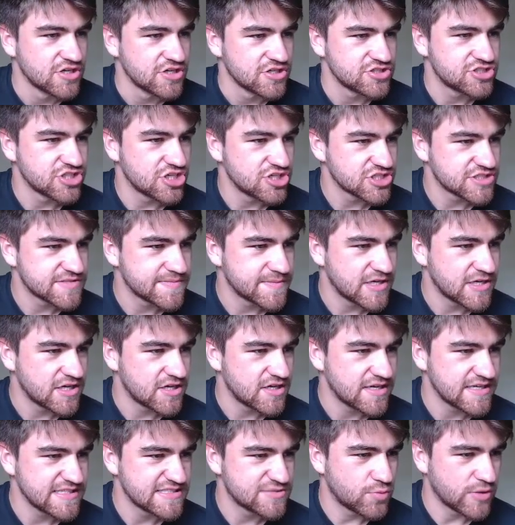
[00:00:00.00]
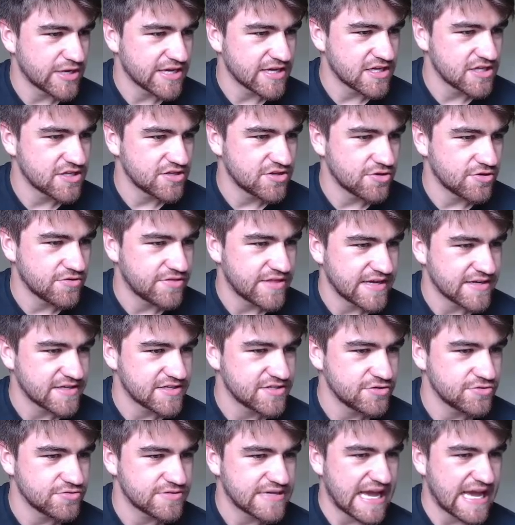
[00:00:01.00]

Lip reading: Dersma is a winger. No, thank you.